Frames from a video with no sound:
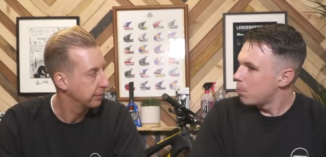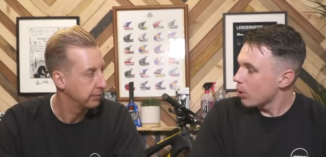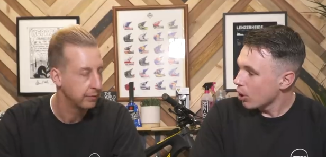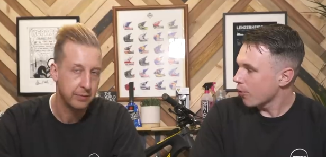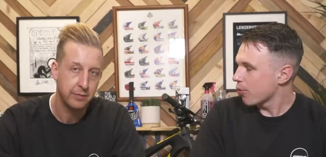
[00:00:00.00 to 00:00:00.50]

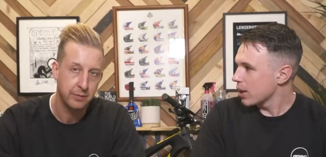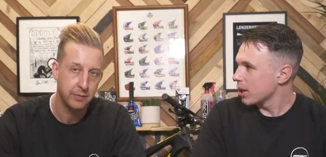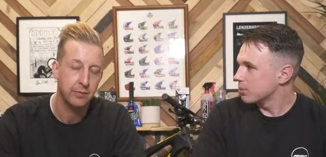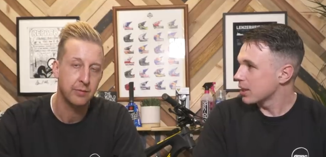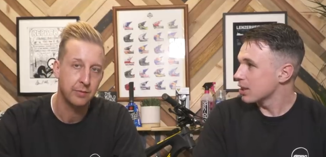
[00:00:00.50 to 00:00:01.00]
Speaker 1: but a lot of
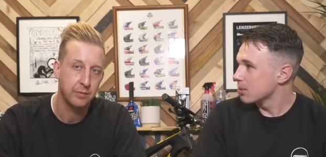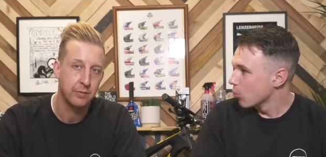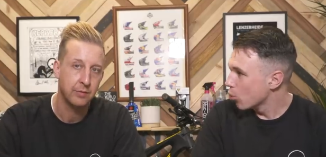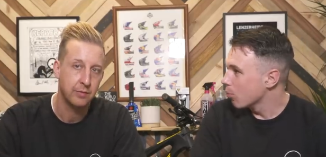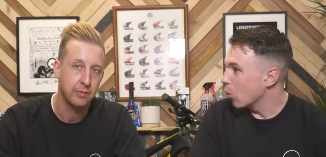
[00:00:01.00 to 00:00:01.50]
free hubs getting
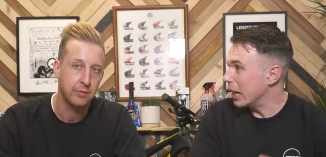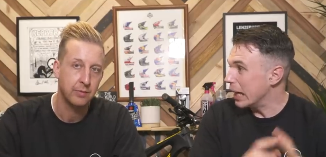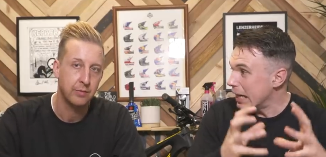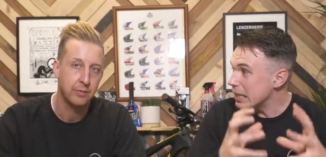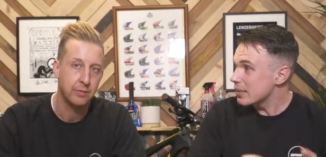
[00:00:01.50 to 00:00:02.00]
to more and more
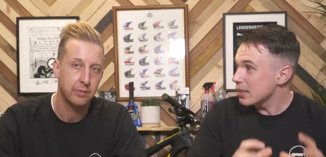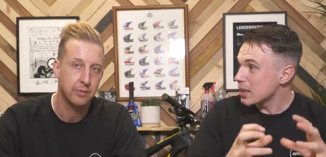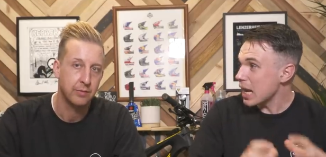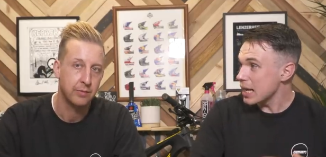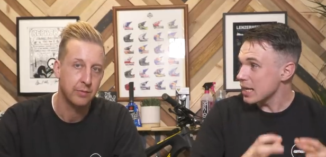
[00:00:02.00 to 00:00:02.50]

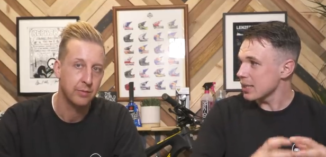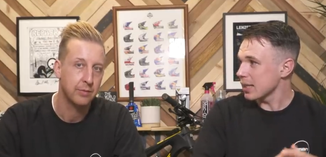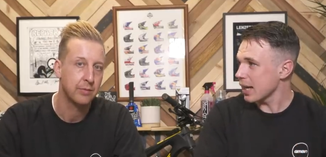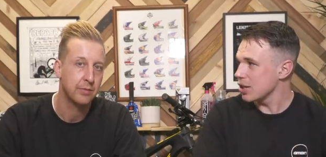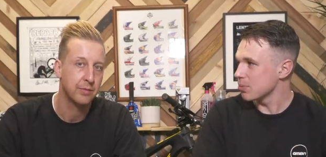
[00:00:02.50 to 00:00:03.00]
instantaneous
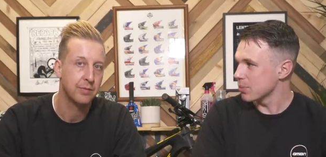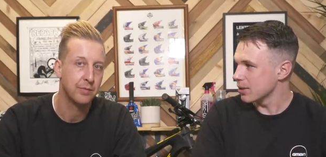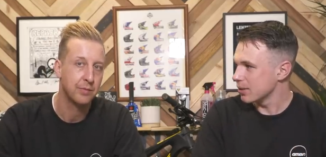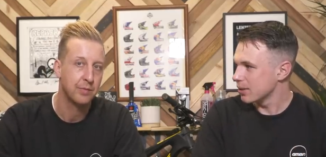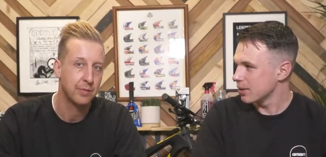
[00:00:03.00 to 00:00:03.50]

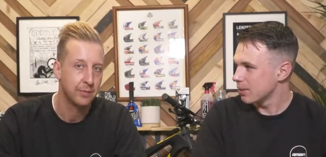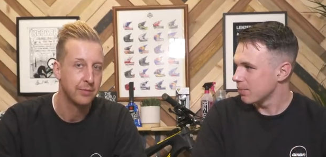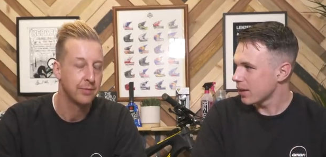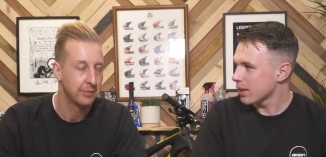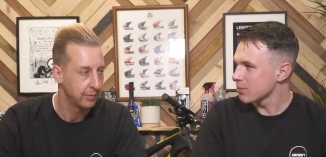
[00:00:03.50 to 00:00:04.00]
engagement
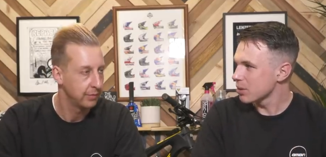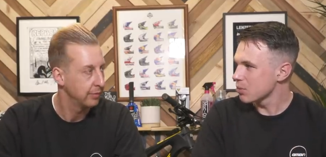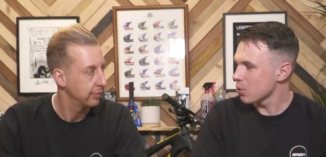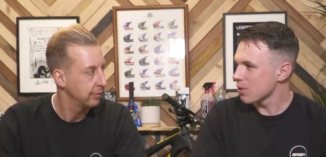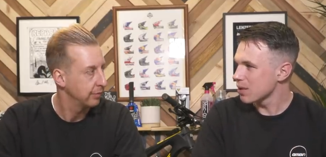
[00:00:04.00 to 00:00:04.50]
and I
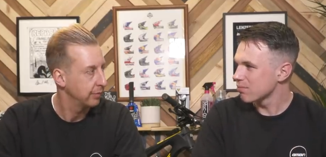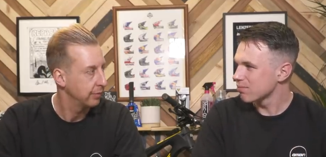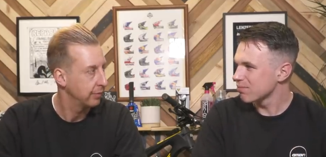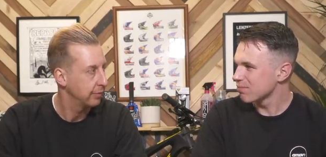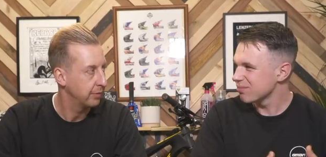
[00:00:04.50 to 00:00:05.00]
sometimes worry,
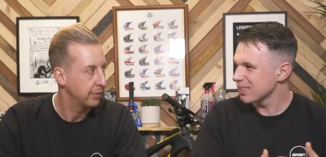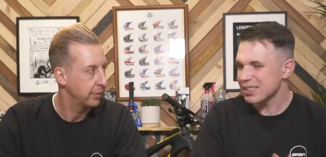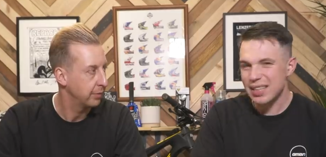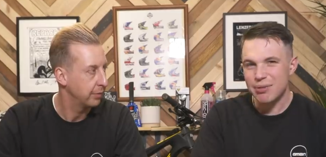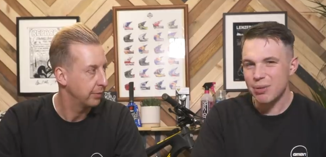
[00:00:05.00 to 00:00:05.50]

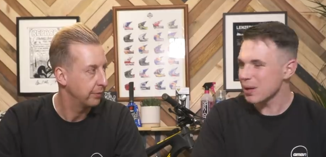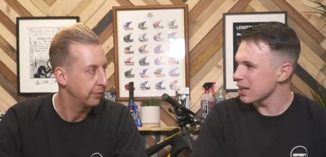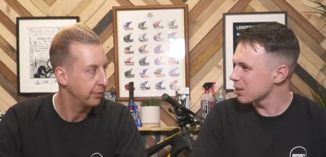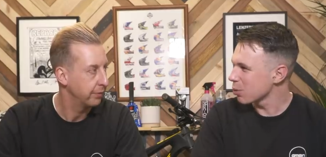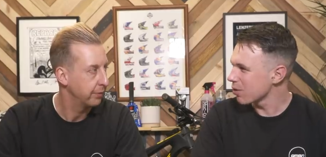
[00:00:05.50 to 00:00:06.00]
is that what
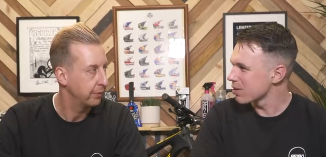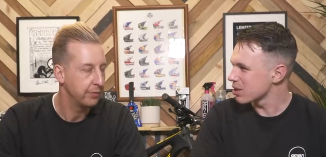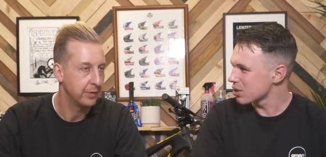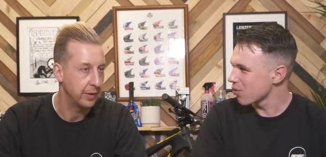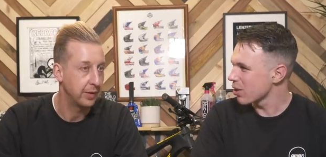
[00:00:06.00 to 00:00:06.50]
we actually want? Or
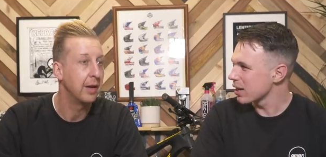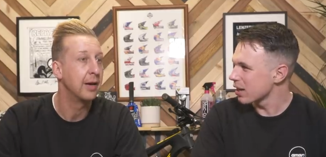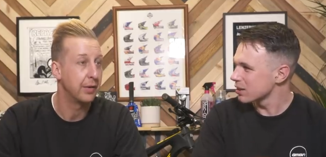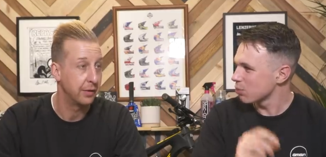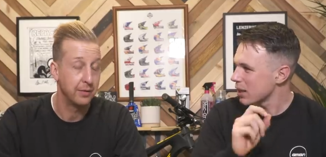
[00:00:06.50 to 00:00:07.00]
is it just a really
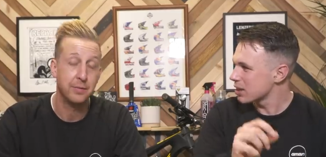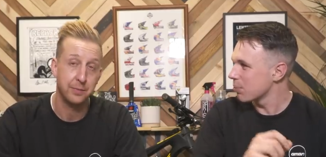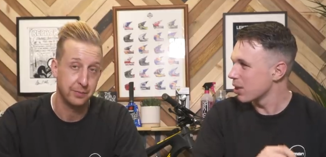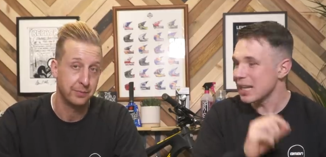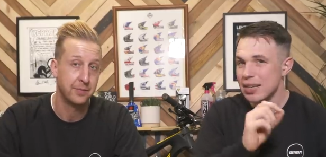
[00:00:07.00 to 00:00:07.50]
nice way
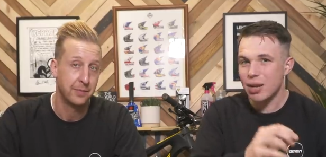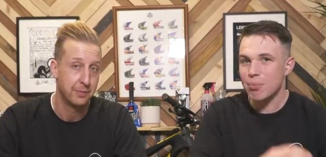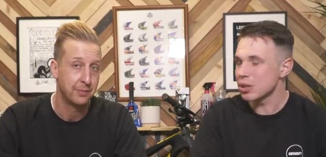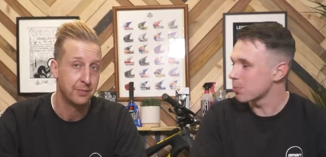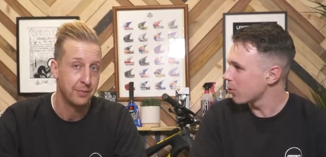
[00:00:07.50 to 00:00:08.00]
to, a neat
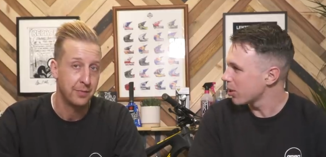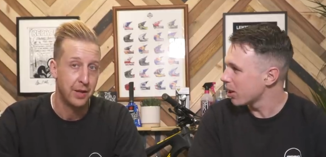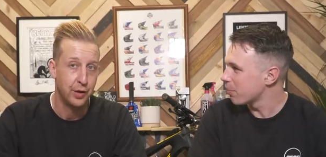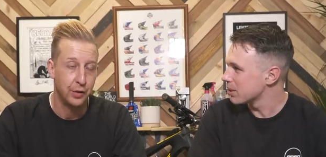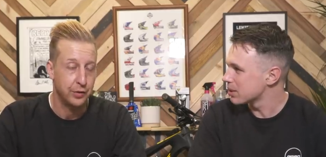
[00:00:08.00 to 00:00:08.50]
number to put on
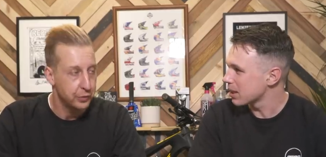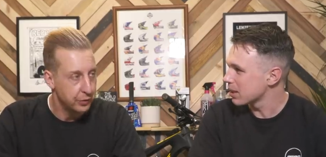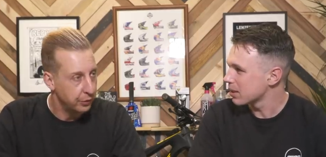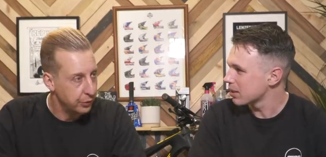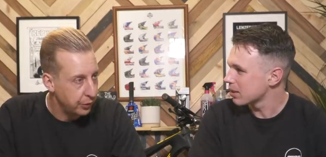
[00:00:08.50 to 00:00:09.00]
a hub and
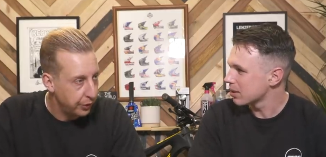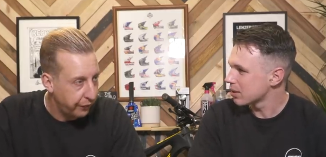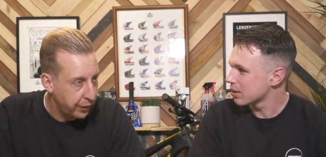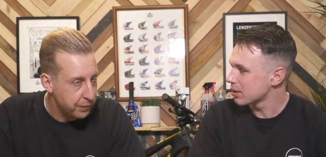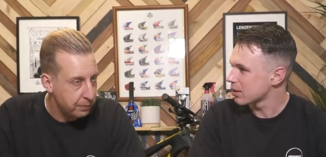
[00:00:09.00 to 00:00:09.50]
say. You're not
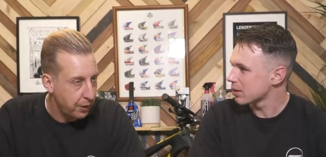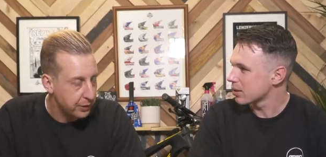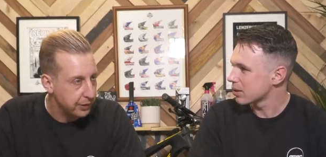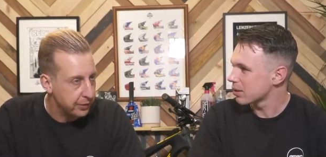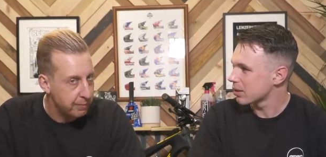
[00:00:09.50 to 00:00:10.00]
the first
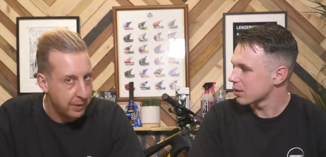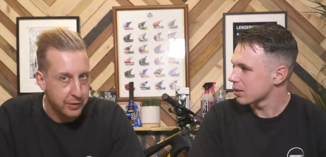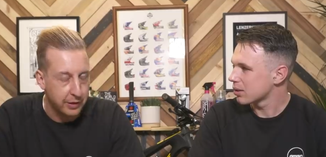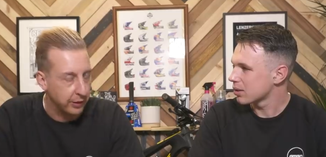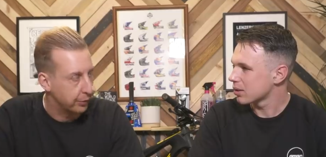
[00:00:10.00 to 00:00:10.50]
person that's
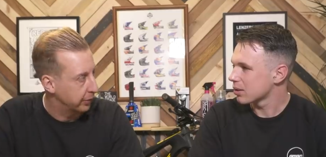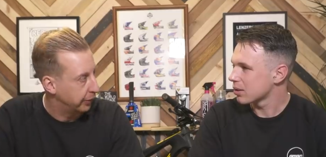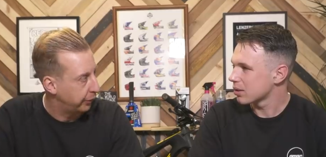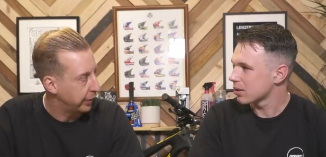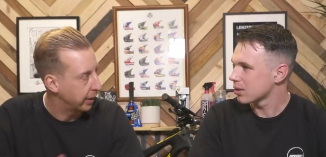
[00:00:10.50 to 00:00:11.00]
mentioned this
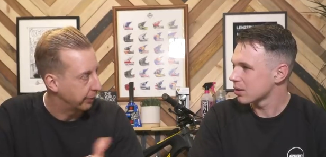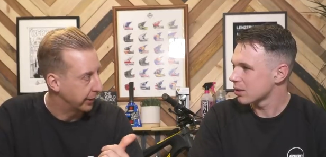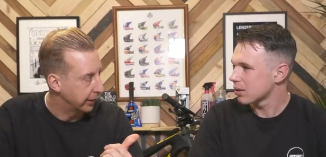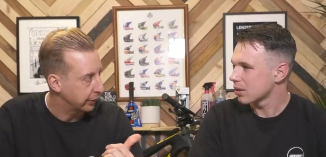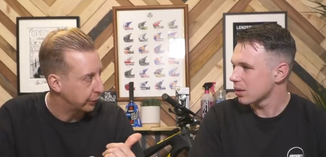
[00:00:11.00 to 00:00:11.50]
with the free
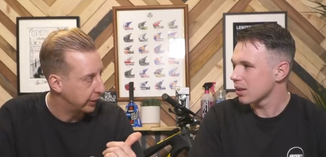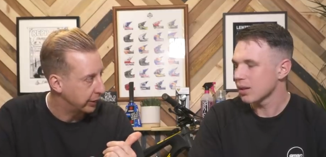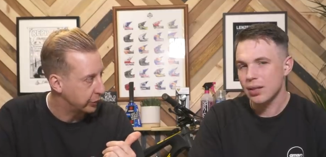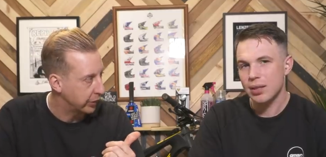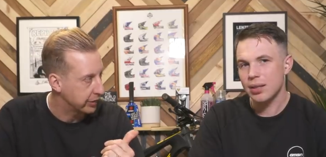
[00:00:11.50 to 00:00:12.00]
hub thing. That's
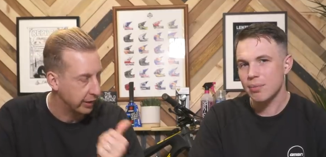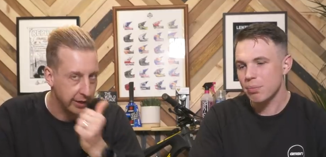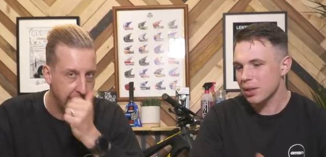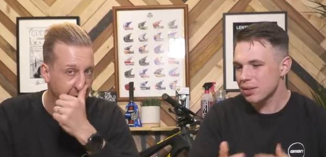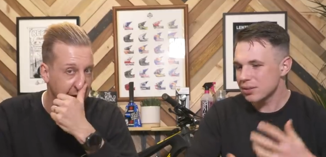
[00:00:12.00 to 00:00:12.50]
really yeah,
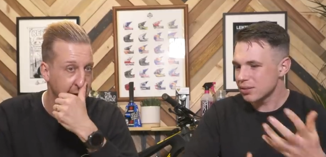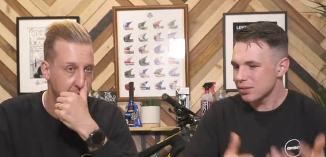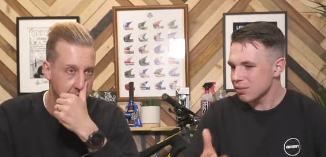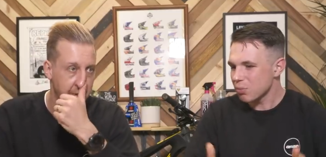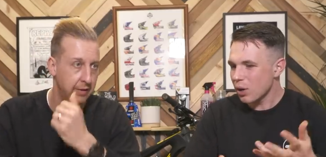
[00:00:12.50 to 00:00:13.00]
interesting.
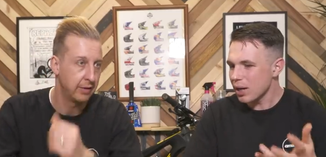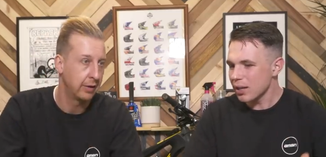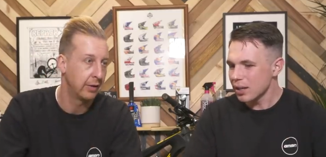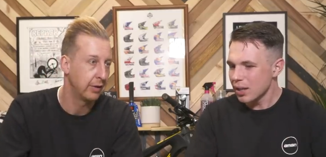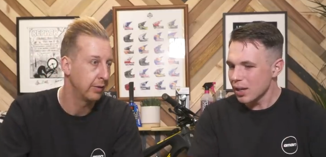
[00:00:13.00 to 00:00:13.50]
Because yeah.
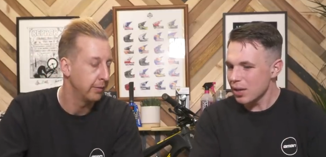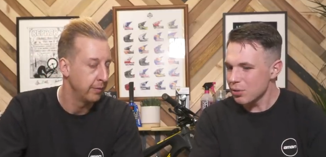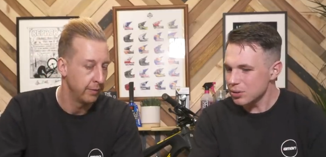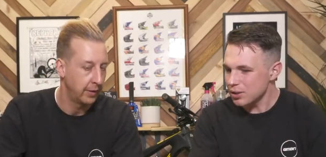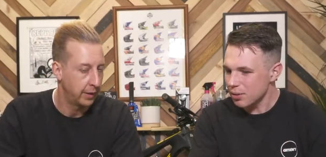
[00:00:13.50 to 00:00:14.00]
Why?
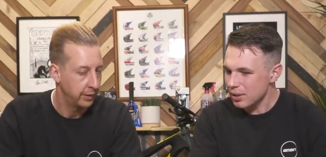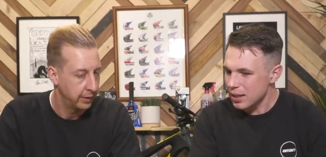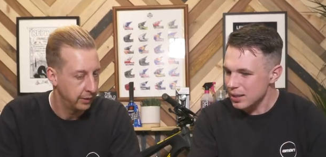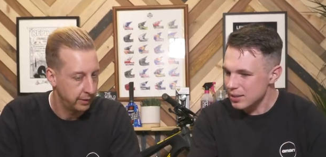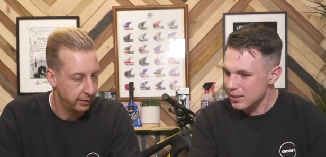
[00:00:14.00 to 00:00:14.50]
And also
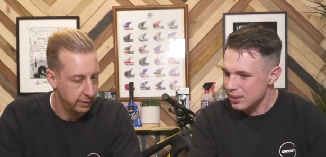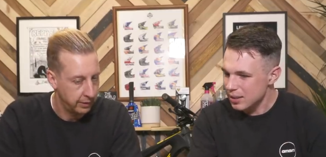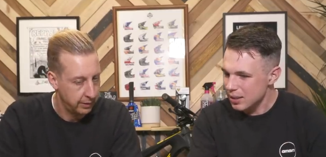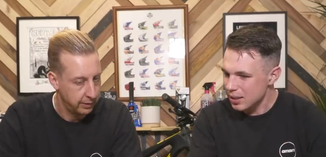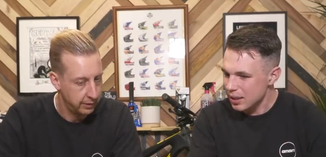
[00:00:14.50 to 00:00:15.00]
this,
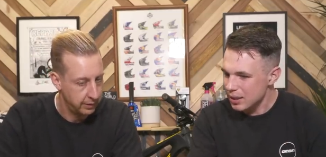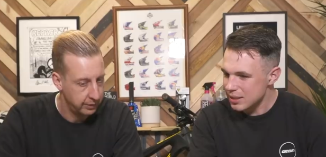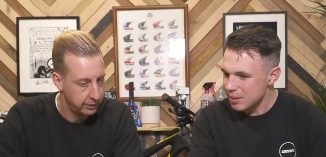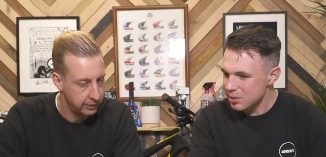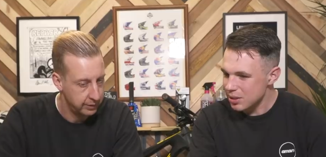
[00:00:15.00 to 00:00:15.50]

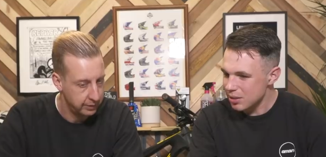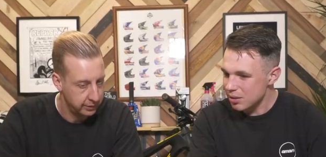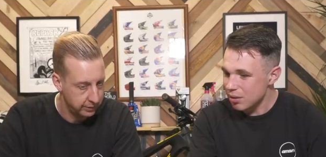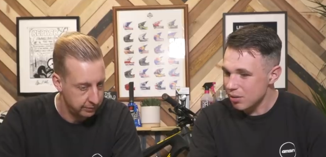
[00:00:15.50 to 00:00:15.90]
it seems that